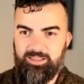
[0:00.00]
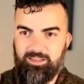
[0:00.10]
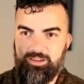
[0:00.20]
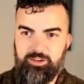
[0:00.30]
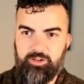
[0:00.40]

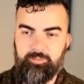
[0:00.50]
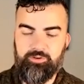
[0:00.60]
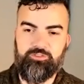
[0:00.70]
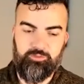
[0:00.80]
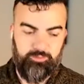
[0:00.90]
and number
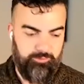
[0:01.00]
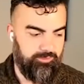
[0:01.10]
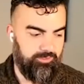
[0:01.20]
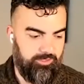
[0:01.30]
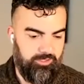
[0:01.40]
two,
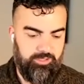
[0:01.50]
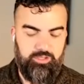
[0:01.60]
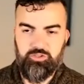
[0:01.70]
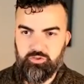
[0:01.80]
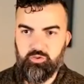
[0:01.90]

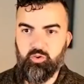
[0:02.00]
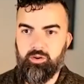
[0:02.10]
you